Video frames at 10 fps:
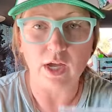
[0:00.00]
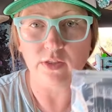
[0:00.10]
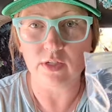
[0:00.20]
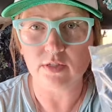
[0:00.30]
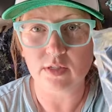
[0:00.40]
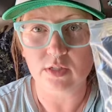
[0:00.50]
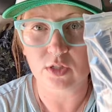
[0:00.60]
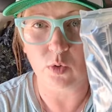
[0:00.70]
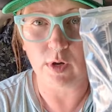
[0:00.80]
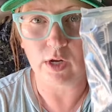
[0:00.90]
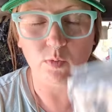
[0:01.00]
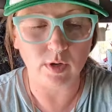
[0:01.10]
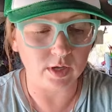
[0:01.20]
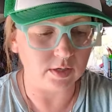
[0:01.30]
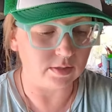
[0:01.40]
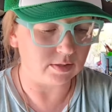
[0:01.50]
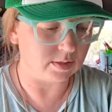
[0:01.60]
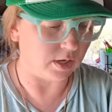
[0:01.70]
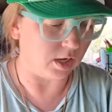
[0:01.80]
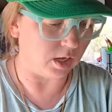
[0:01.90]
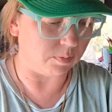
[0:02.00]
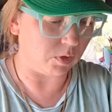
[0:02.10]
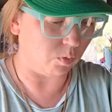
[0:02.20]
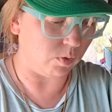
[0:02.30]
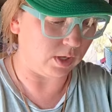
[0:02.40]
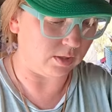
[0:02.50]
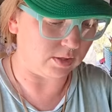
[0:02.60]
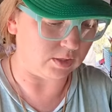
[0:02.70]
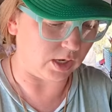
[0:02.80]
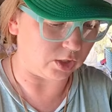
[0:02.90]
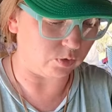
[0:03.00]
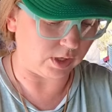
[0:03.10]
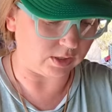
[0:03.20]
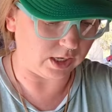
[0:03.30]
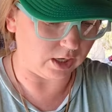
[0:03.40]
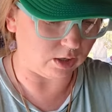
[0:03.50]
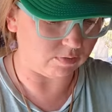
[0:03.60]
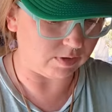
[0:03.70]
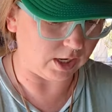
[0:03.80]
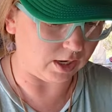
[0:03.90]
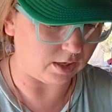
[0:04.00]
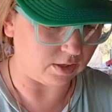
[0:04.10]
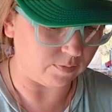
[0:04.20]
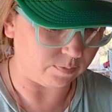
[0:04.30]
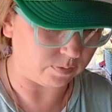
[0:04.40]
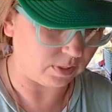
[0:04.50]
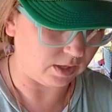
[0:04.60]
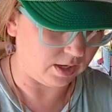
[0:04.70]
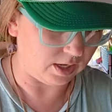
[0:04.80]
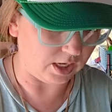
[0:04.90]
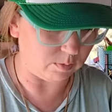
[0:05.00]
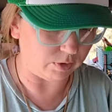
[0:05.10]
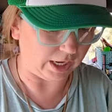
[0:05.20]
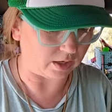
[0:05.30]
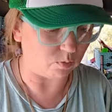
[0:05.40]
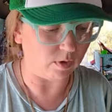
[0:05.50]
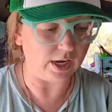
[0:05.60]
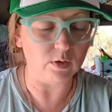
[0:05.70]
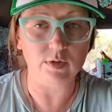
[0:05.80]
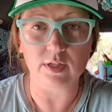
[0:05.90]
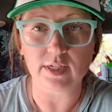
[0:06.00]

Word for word: got these square ones um, with a Dodge Grand Caravan in black and white with a